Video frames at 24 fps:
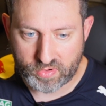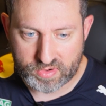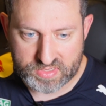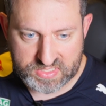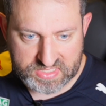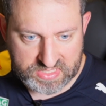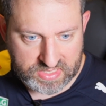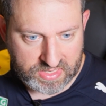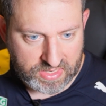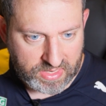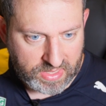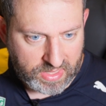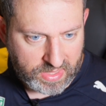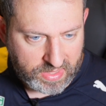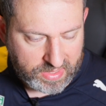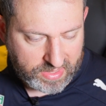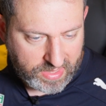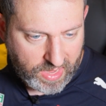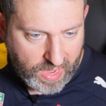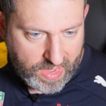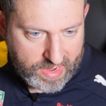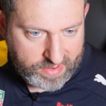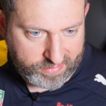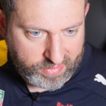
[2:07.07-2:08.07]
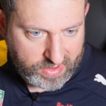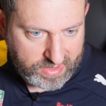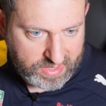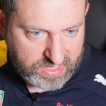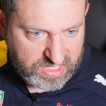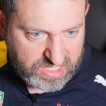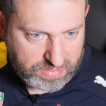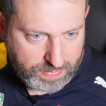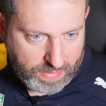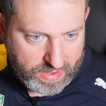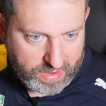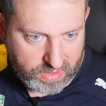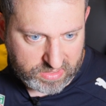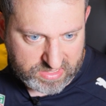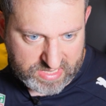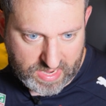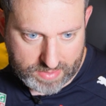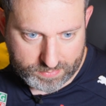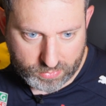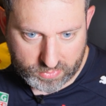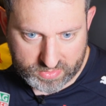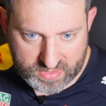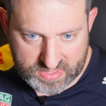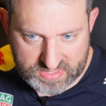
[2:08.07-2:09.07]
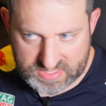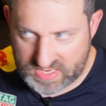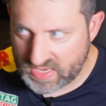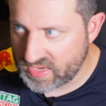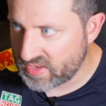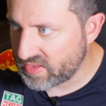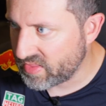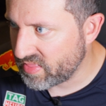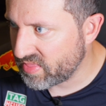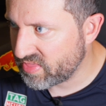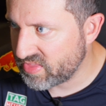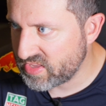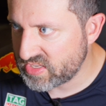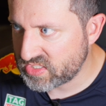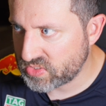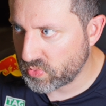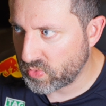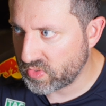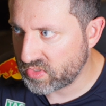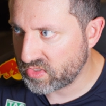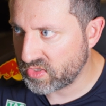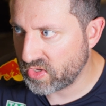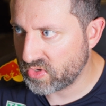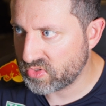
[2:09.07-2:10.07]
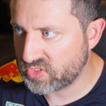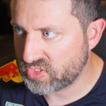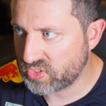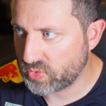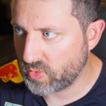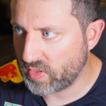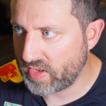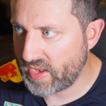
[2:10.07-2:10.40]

It's kind of like in Spinal Tap when they say, this one goes to